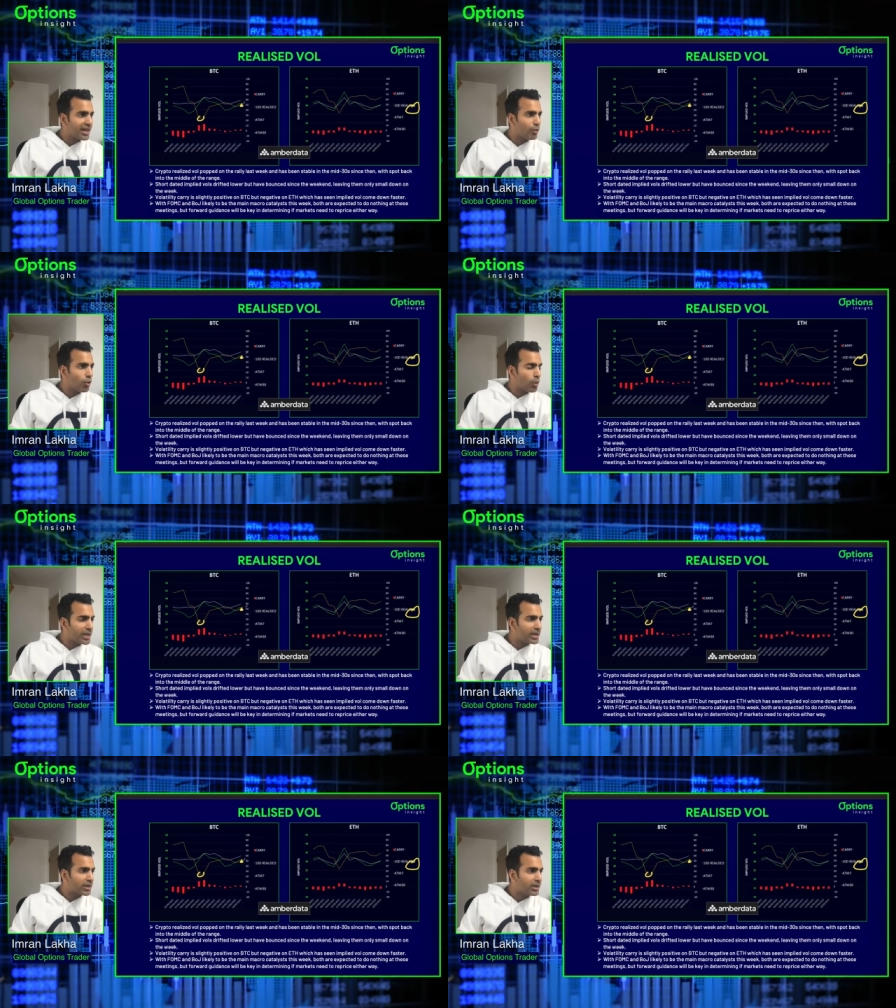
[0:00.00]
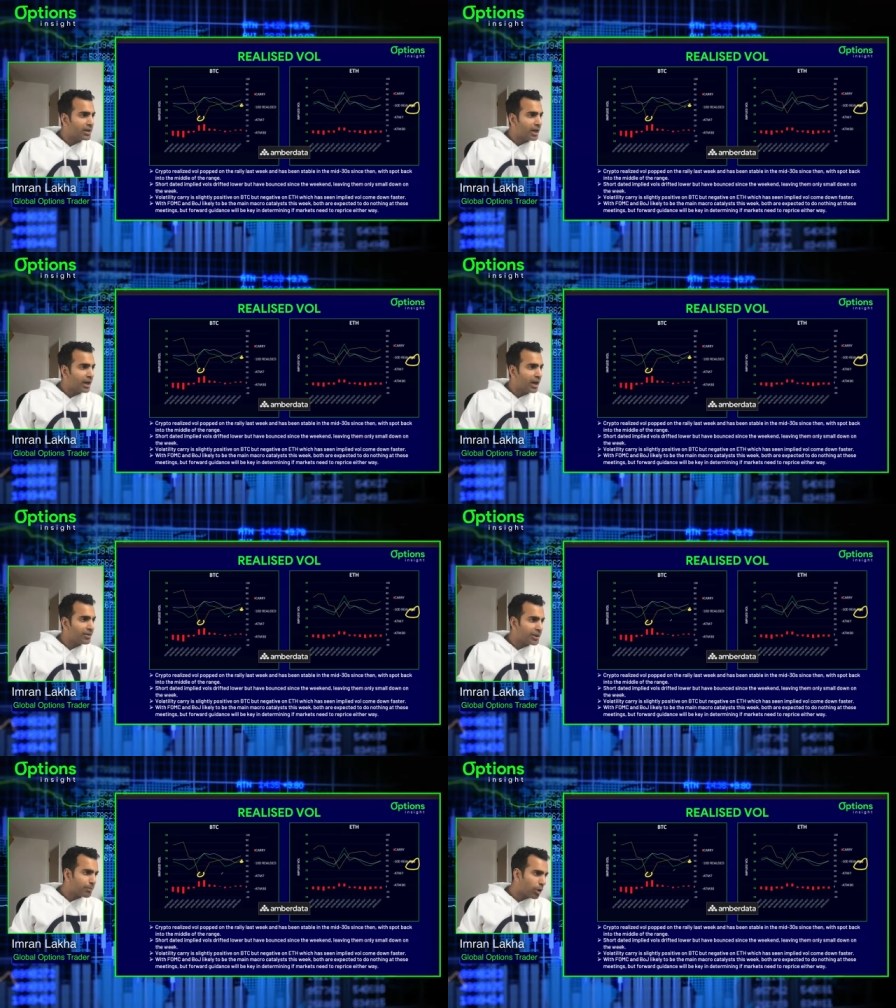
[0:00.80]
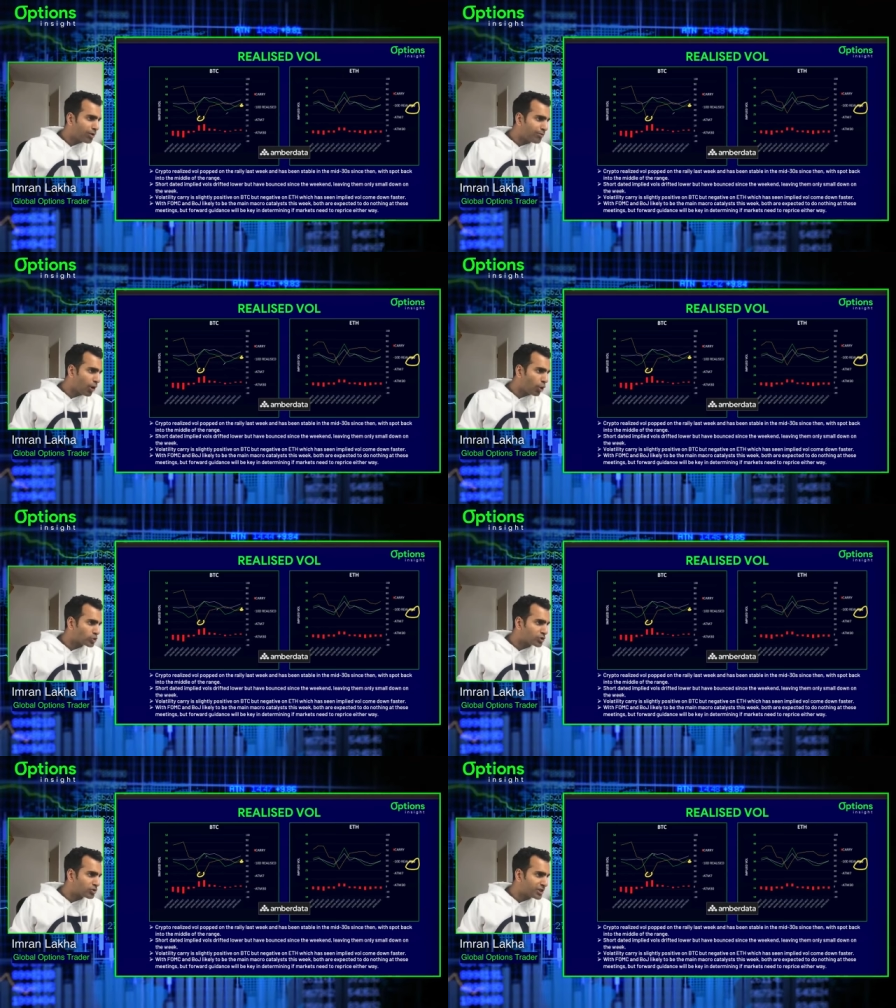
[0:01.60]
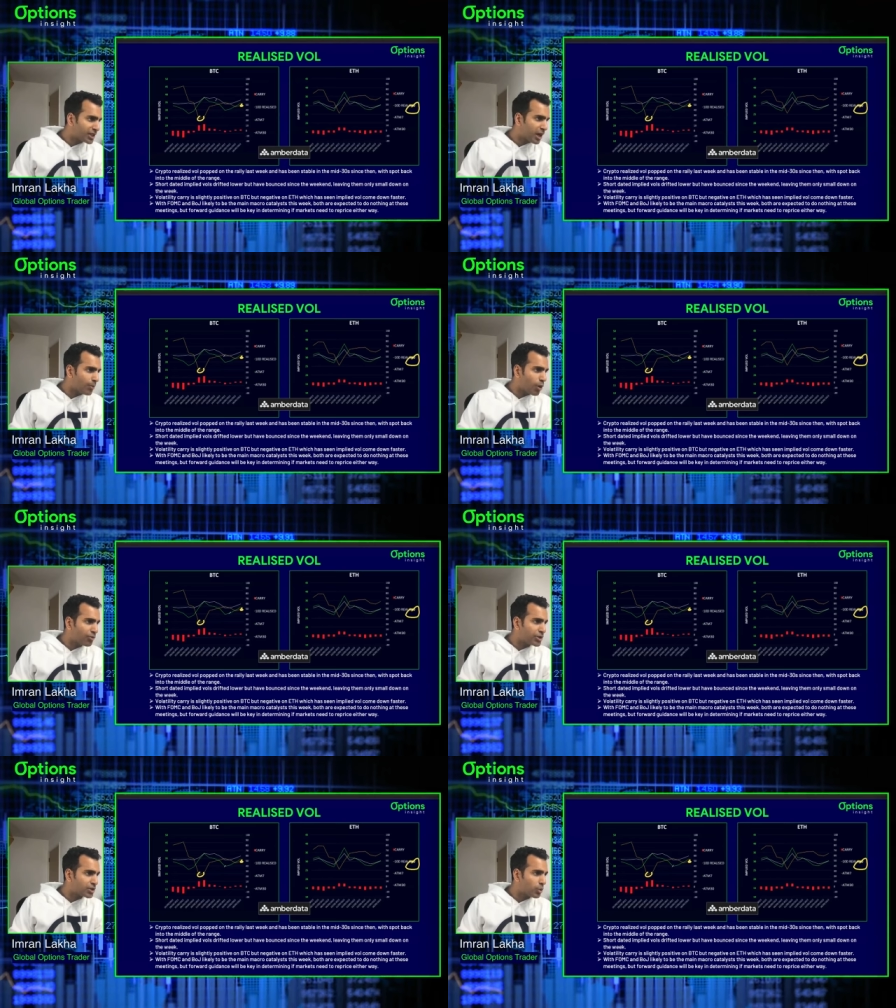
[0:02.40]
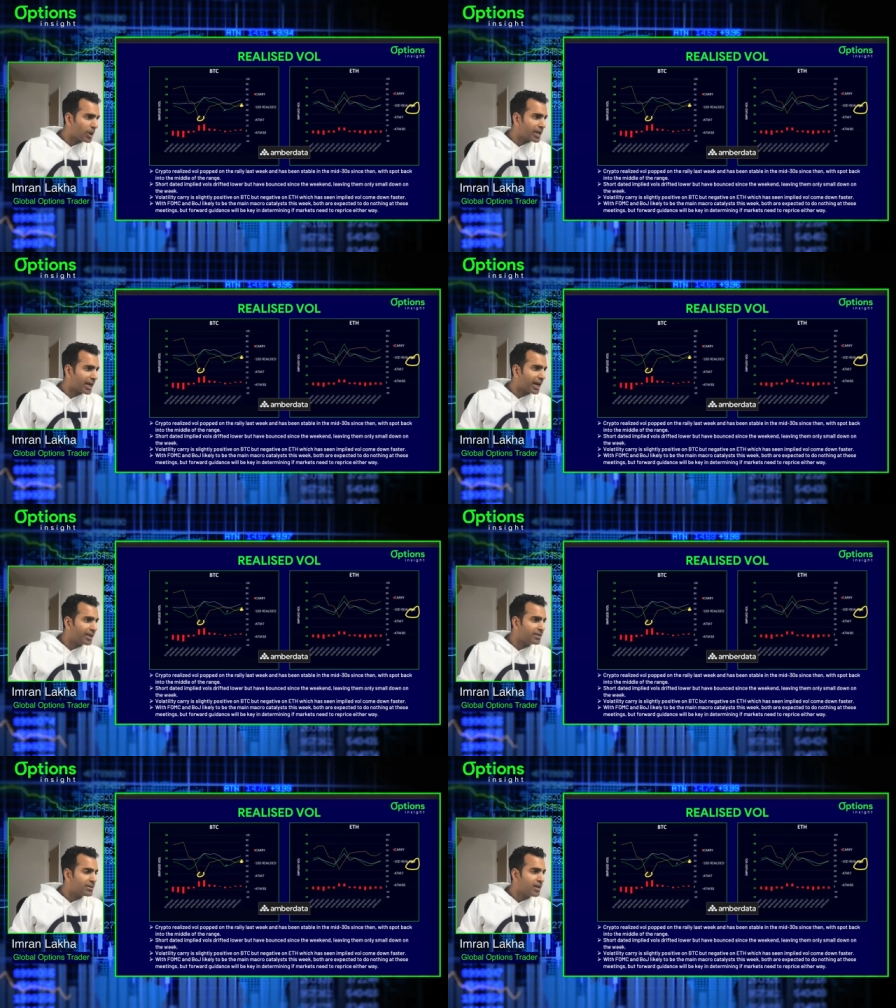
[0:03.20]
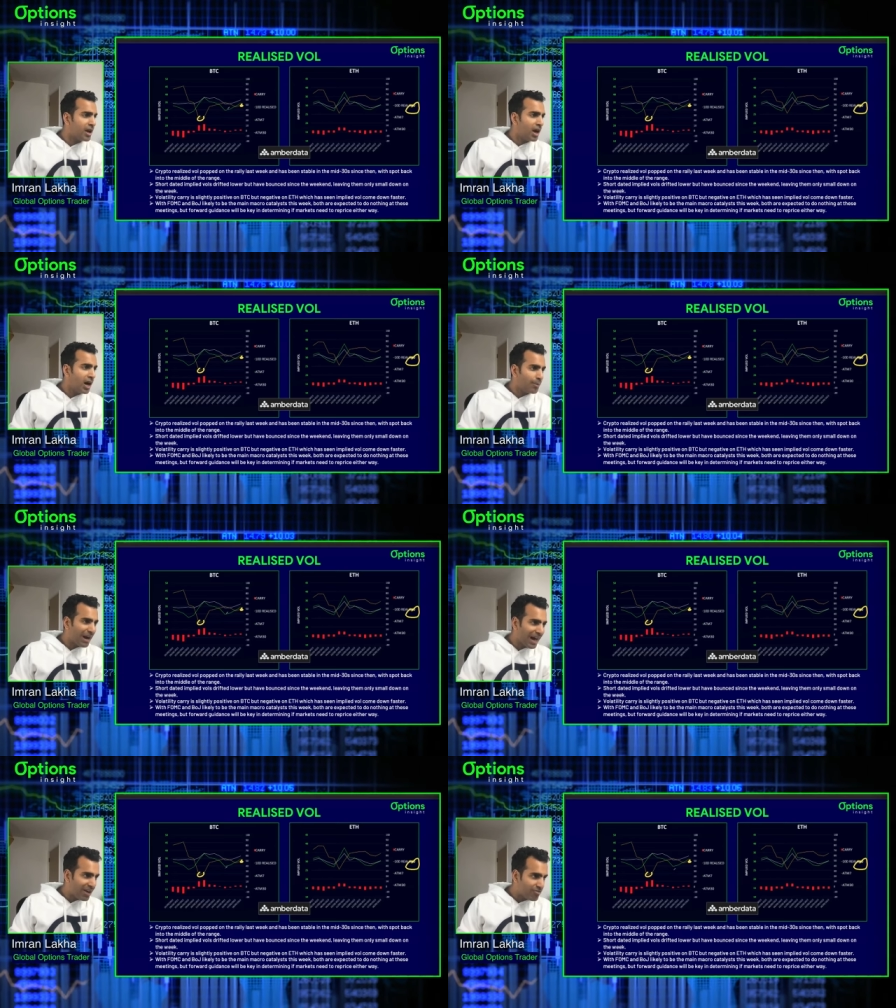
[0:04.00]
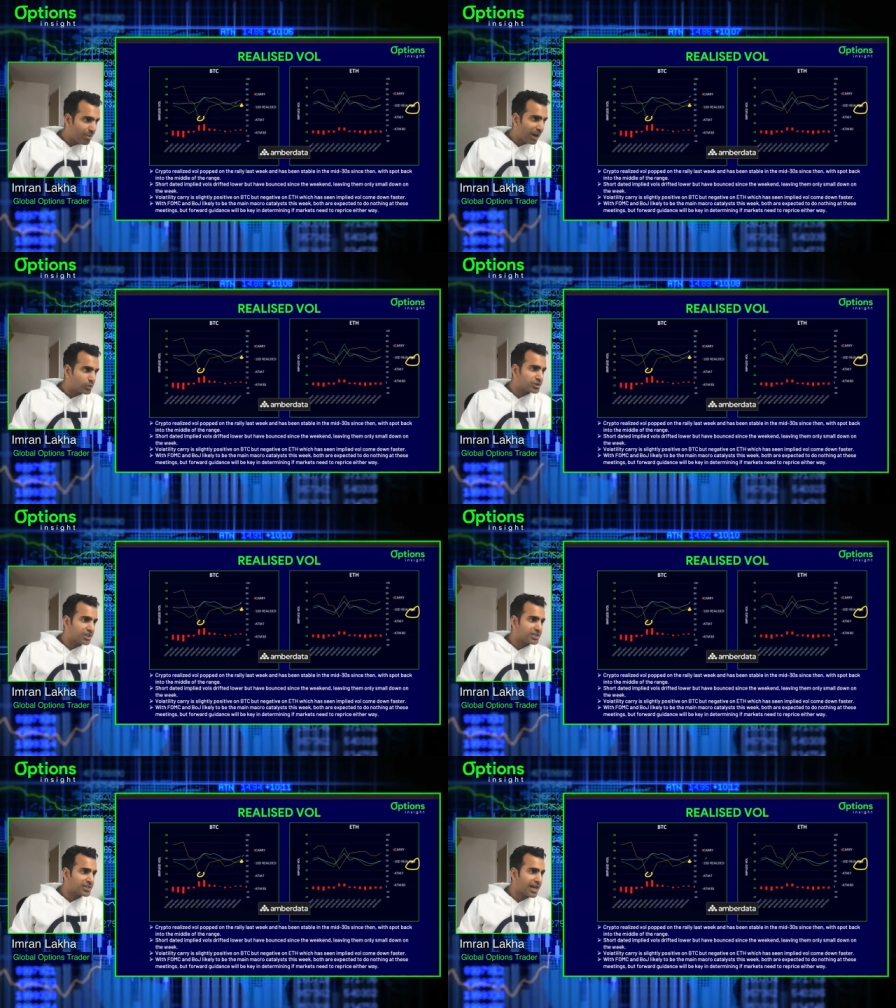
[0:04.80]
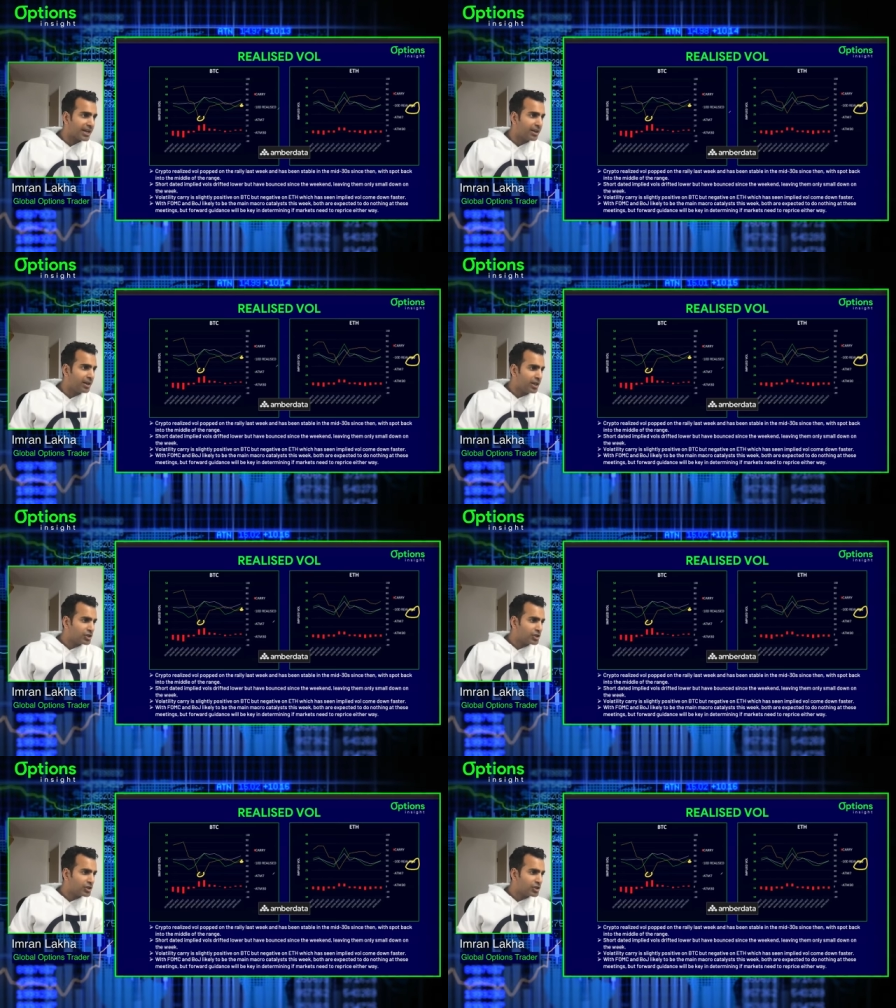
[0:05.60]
there all week. Uh, the implied vols did come off into the weekend, uh, but have bounced since then.